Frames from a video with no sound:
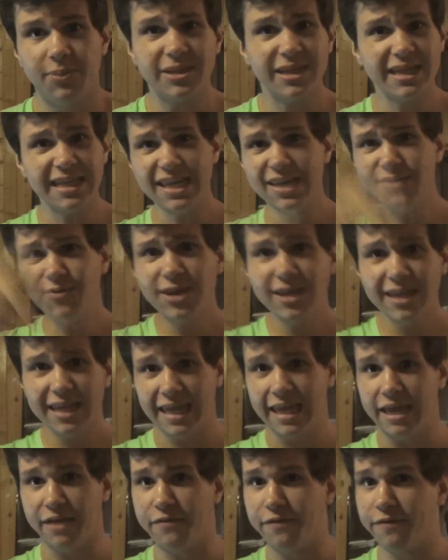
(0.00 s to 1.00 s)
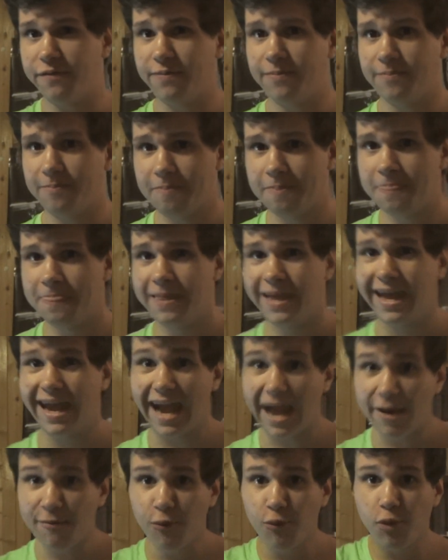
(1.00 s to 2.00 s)
But even if
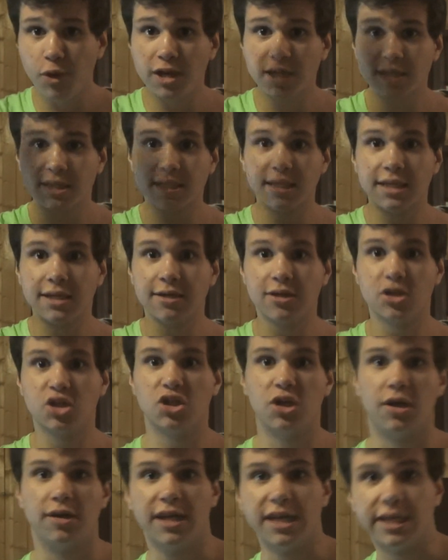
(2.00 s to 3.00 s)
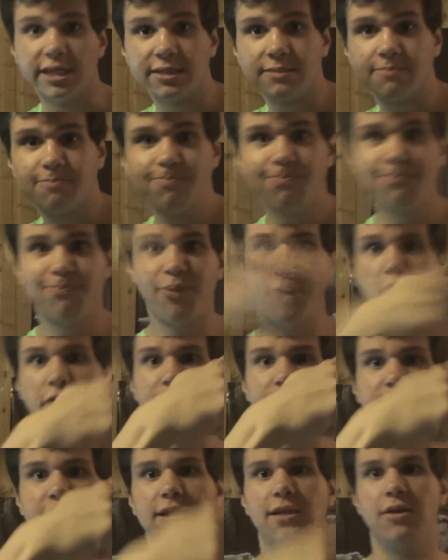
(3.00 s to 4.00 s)
every single shot is
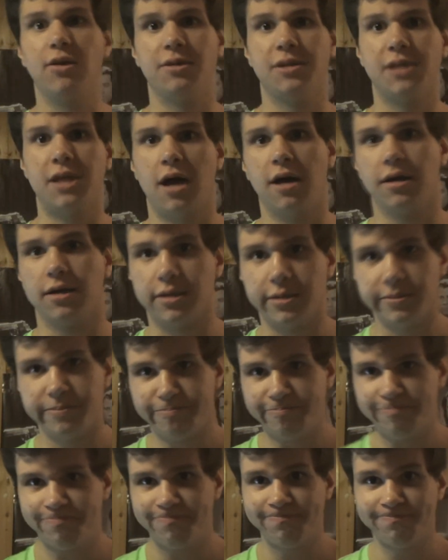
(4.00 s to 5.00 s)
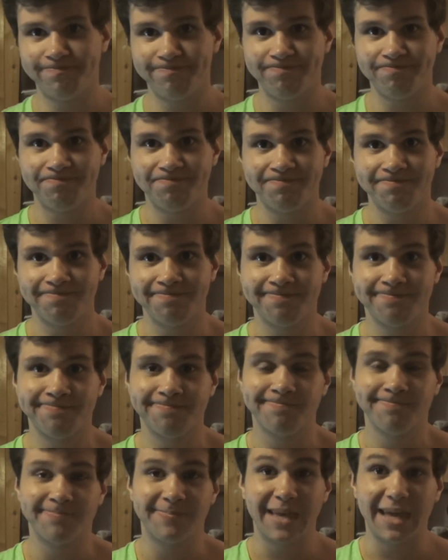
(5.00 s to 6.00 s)
perfectly on target,
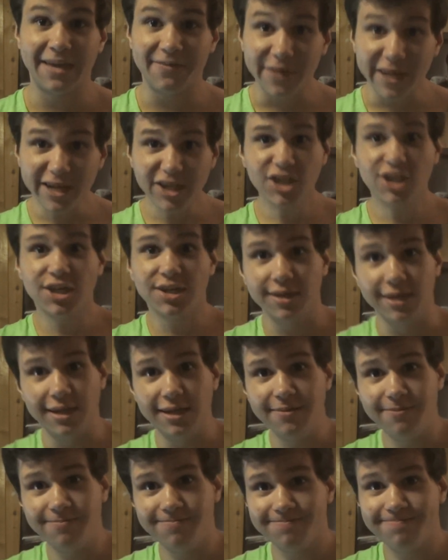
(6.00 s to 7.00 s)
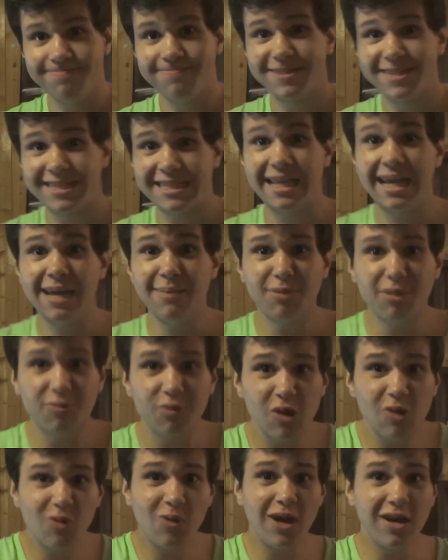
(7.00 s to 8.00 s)
eventually Sniper
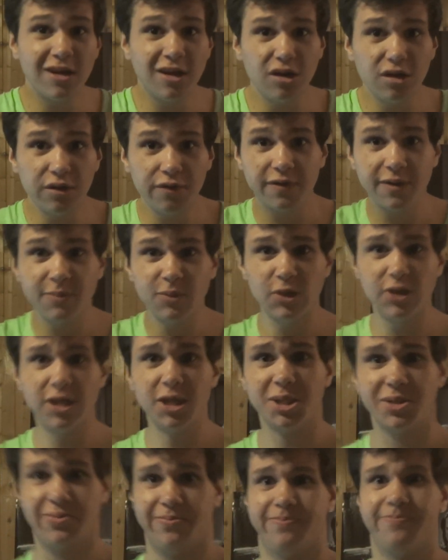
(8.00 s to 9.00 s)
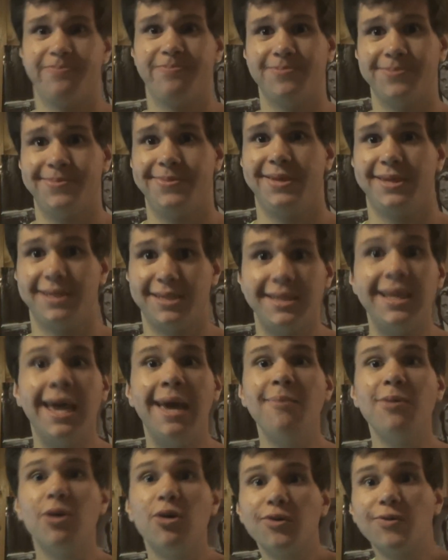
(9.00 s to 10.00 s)
will run out of ammunition.
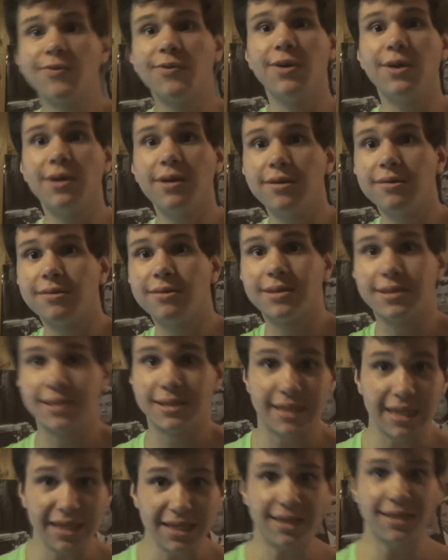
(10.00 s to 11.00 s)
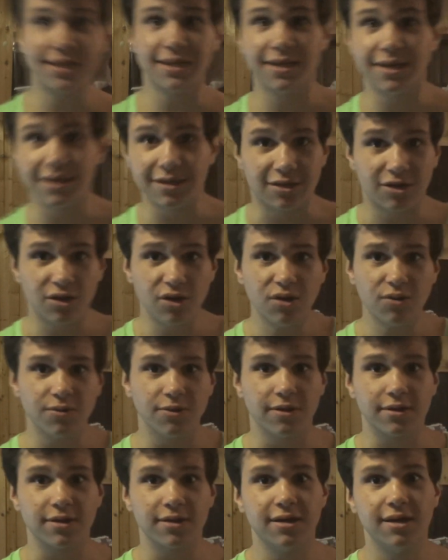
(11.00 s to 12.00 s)
Same goes for Tinker and
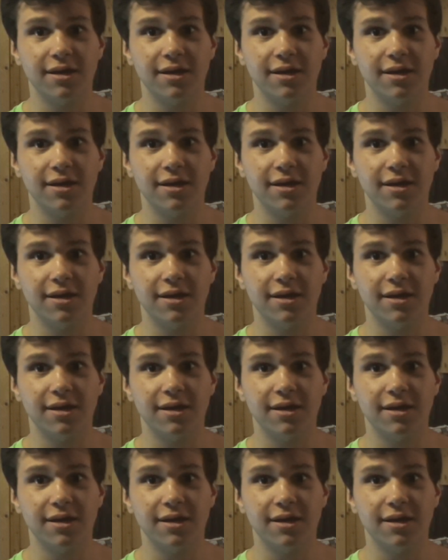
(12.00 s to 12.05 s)
Clockwork.